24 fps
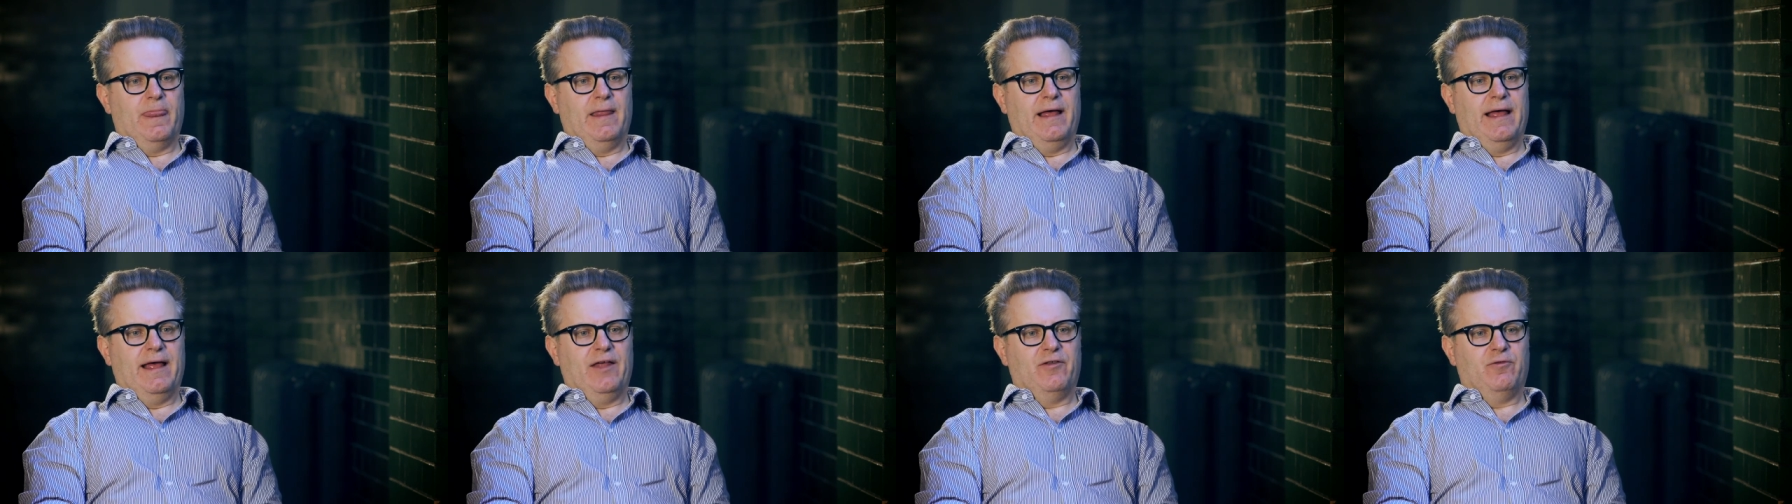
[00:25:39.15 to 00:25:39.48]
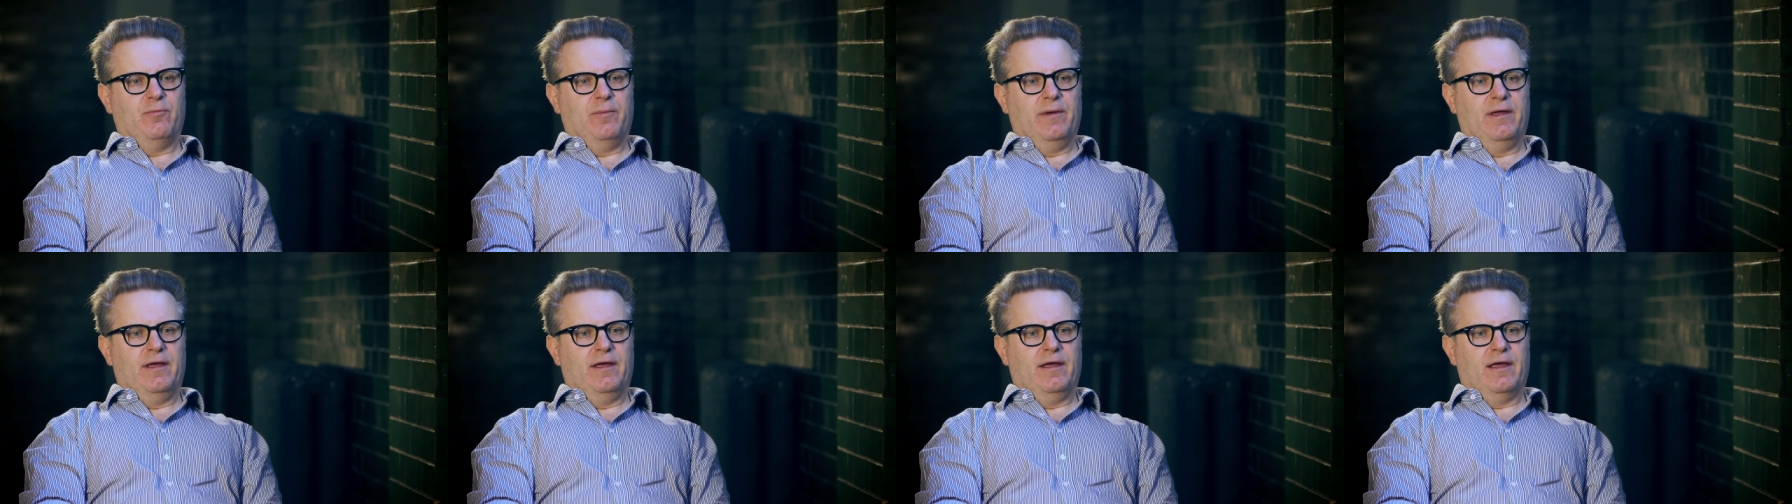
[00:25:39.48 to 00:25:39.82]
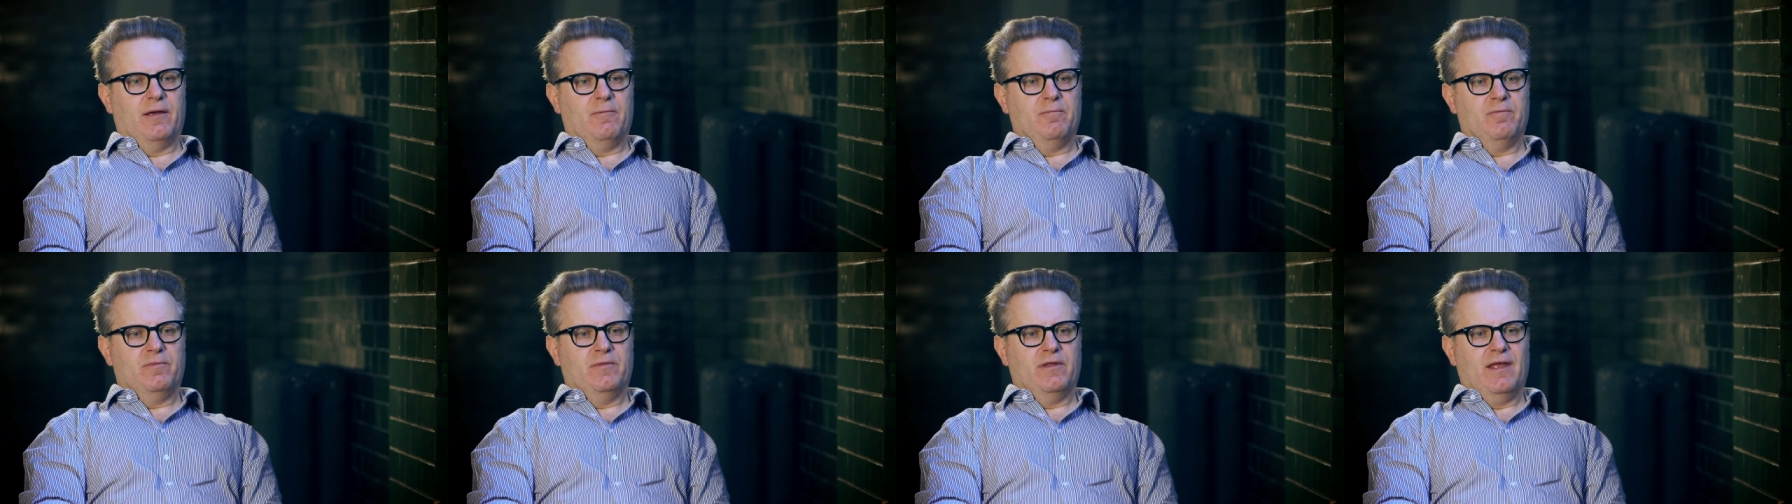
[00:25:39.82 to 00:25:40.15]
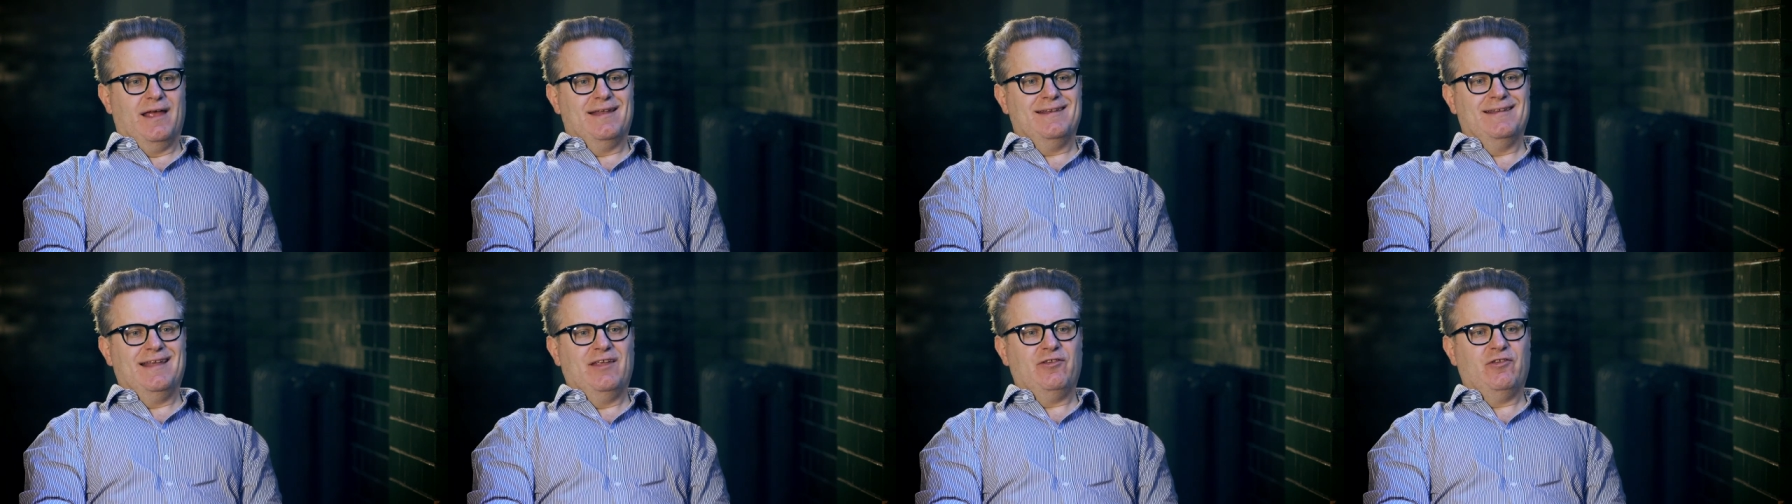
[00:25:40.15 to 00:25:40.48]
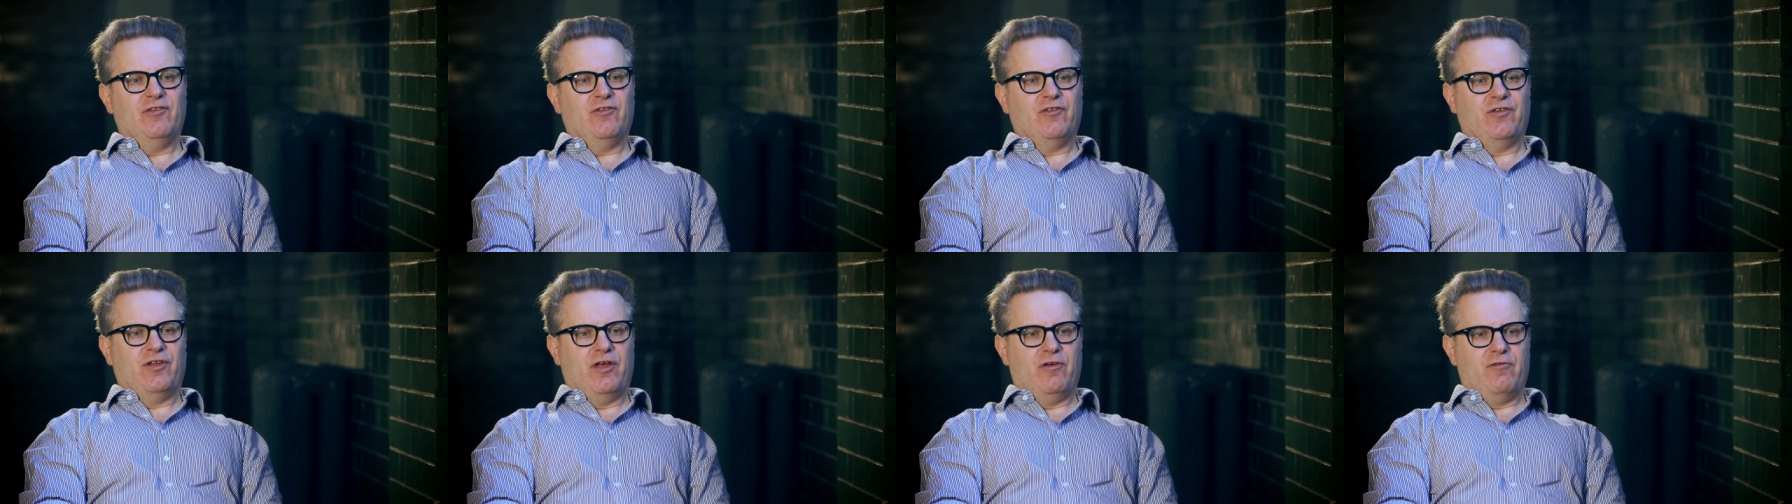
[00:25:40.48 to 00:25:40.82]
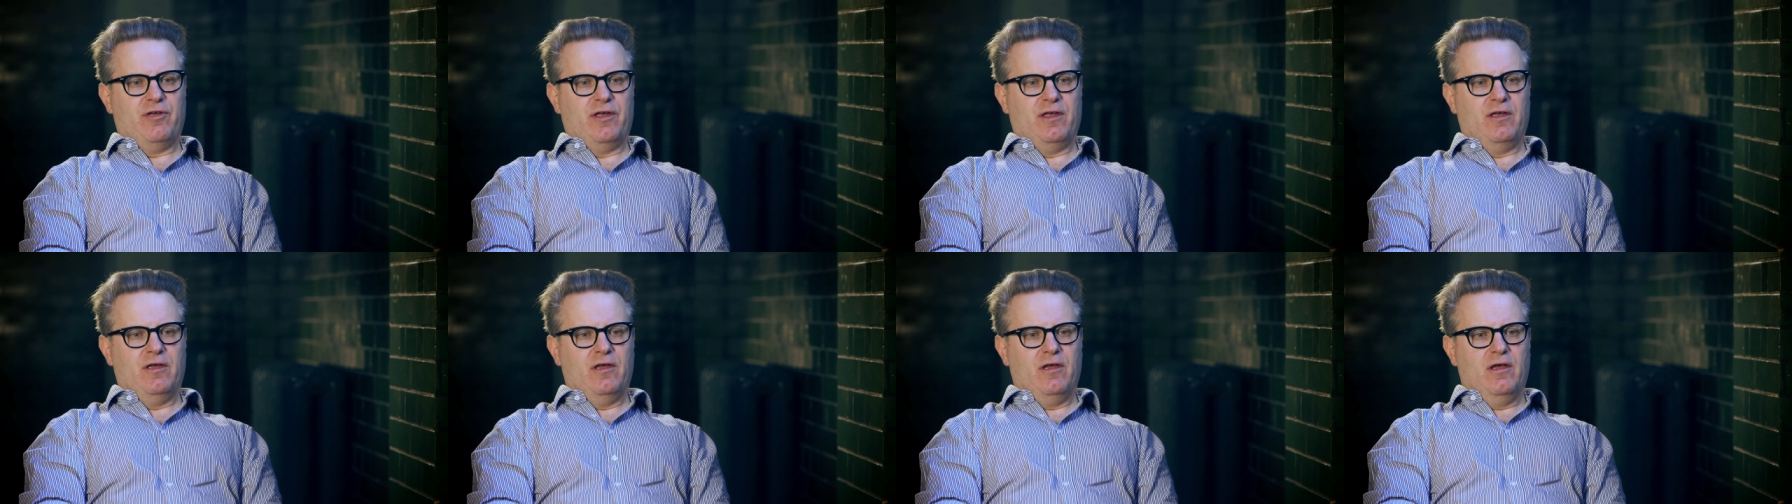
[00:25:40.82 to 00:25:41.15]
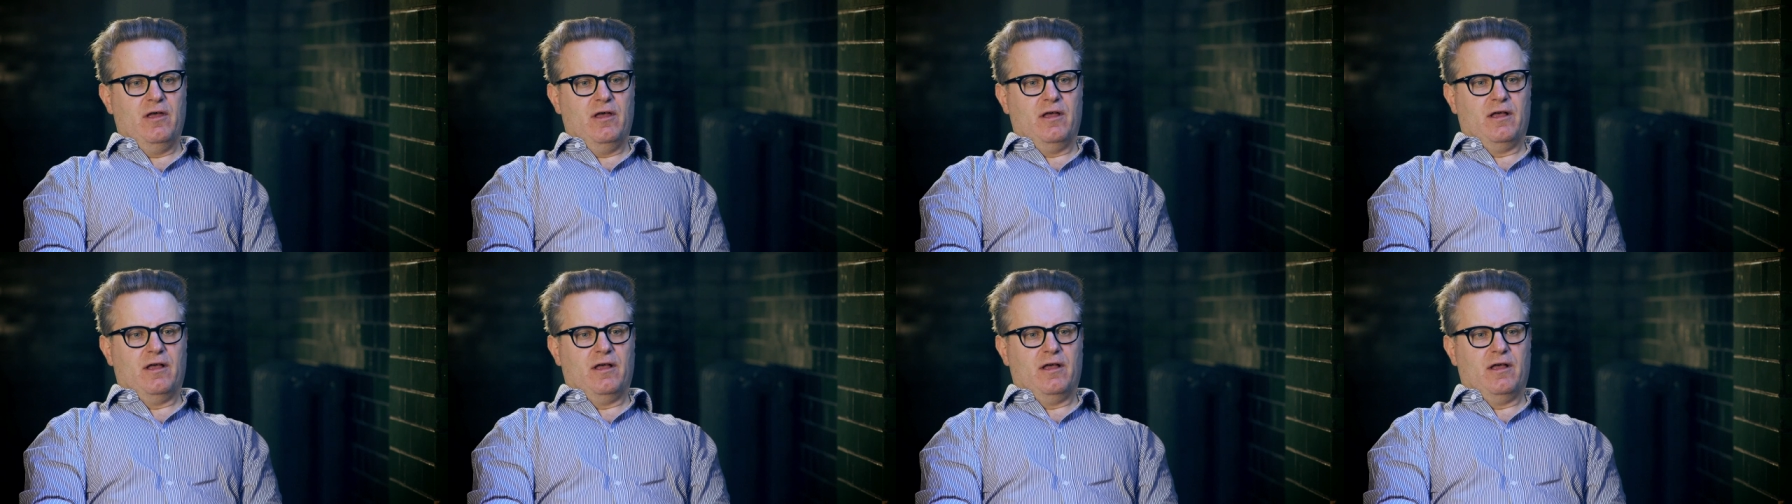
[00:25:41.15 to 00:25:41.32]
as being a necessary